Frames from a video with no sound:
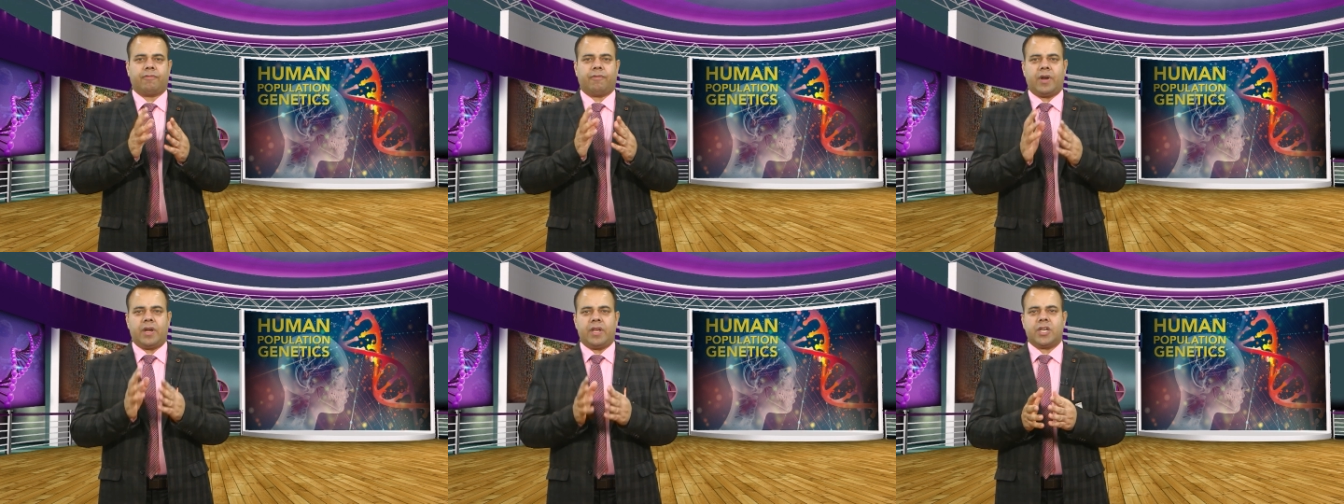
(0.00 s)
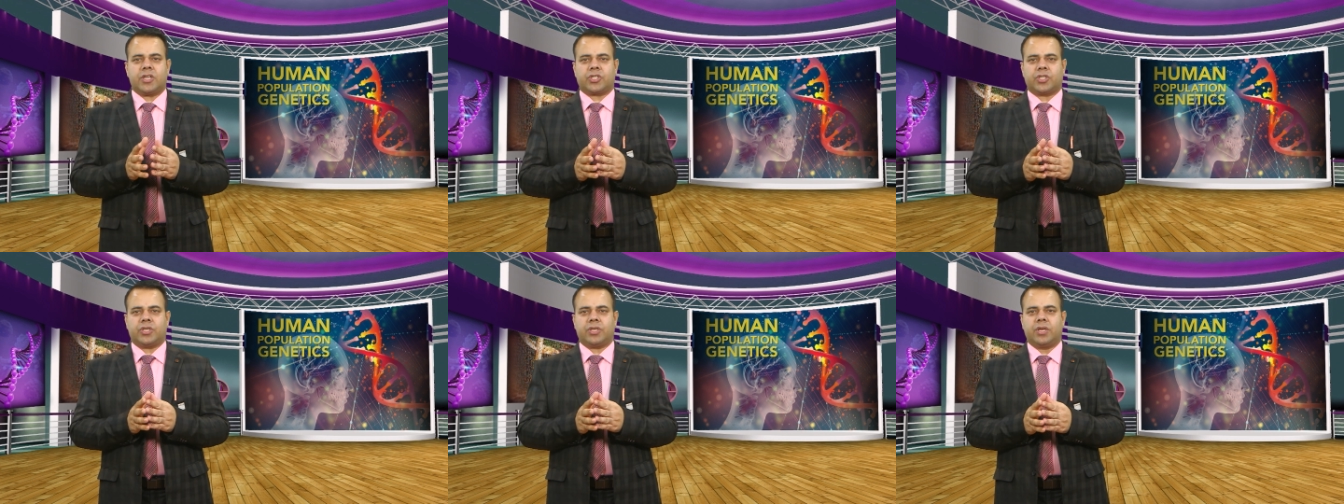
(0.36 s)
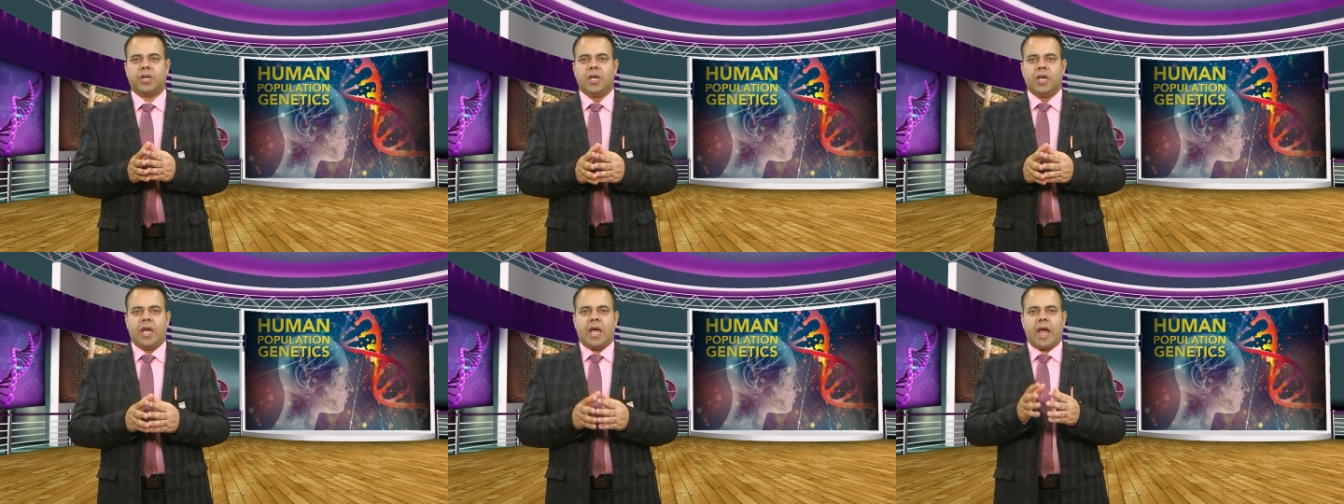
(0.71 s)
variation
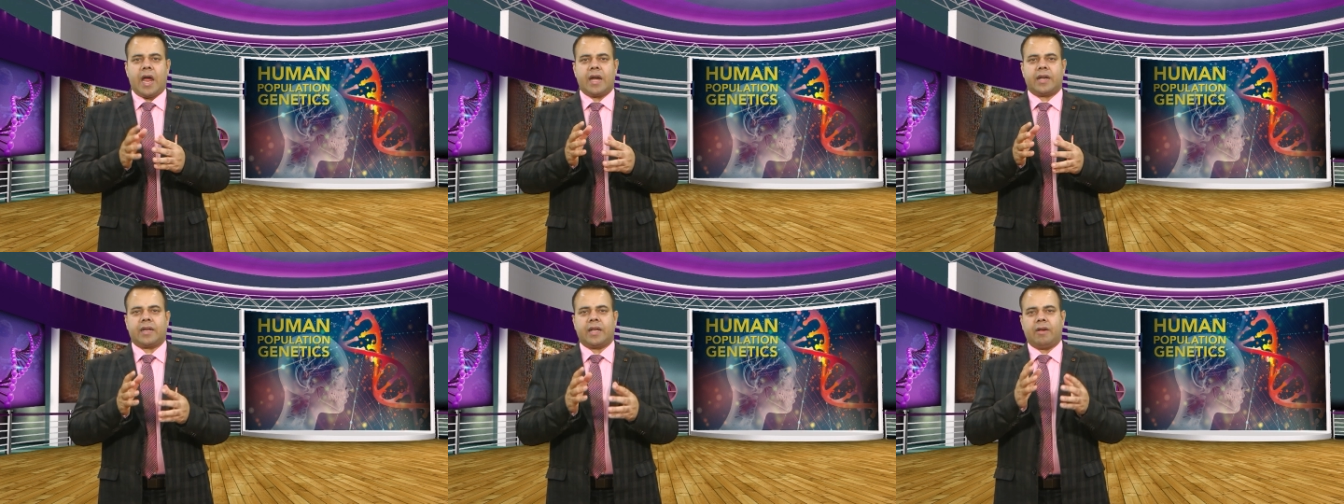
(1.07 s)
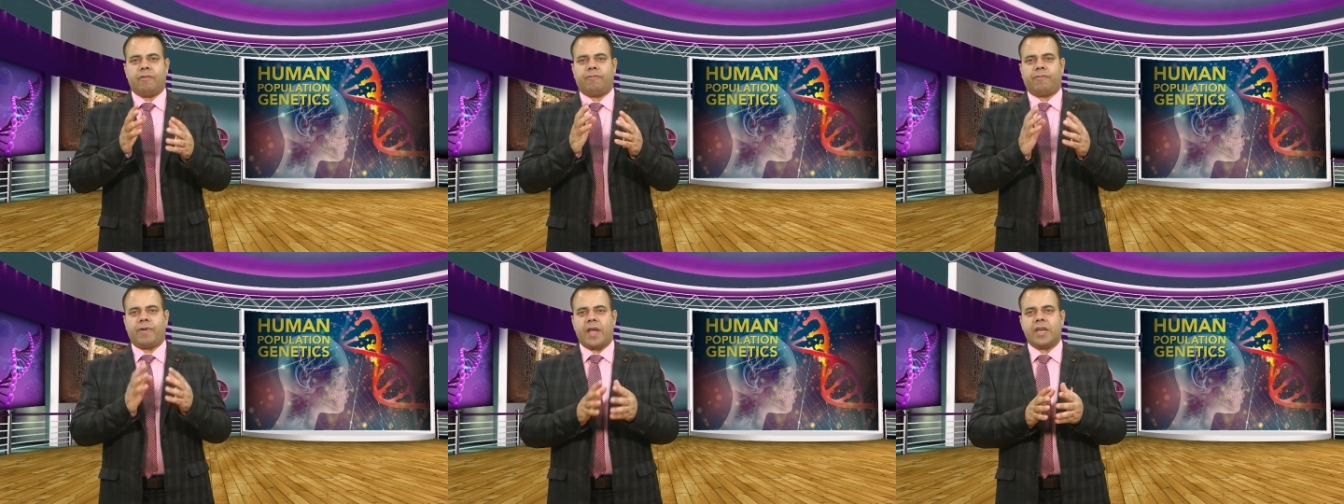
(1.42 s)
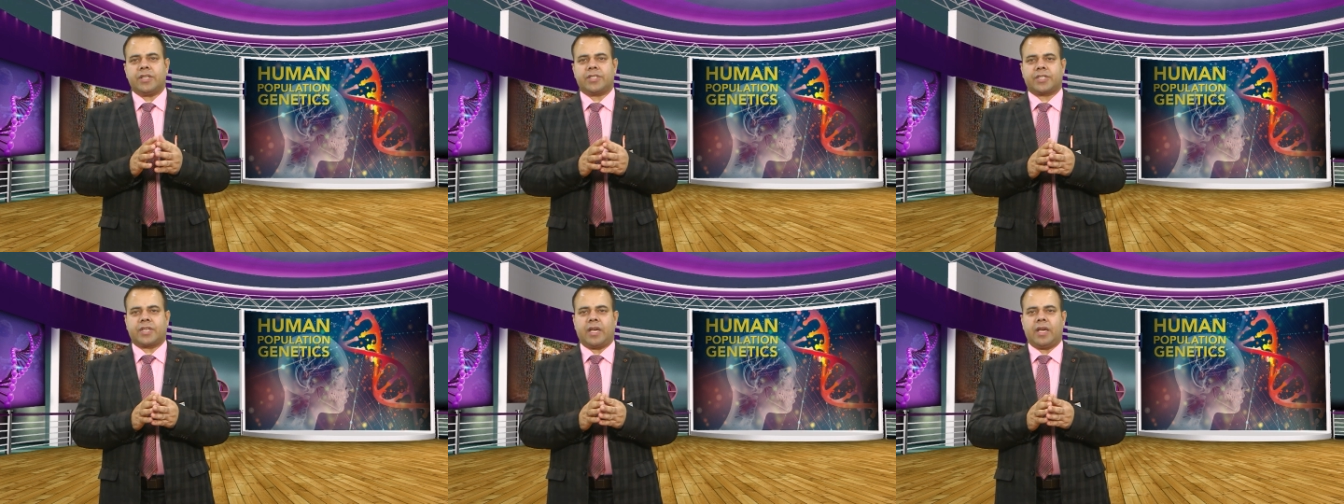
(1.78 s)
at a fine
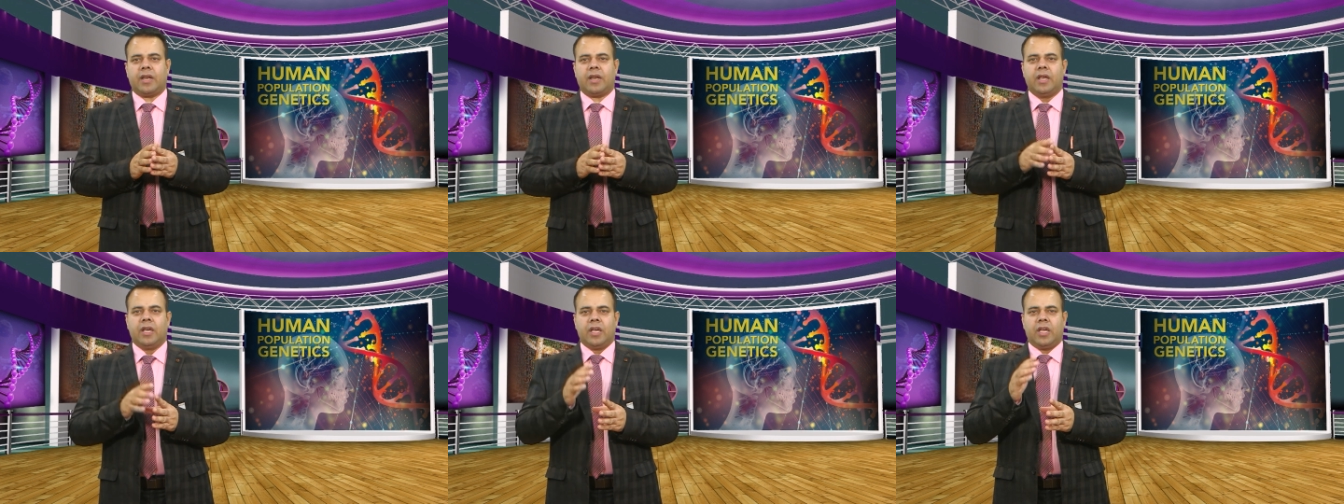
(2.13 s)
scale,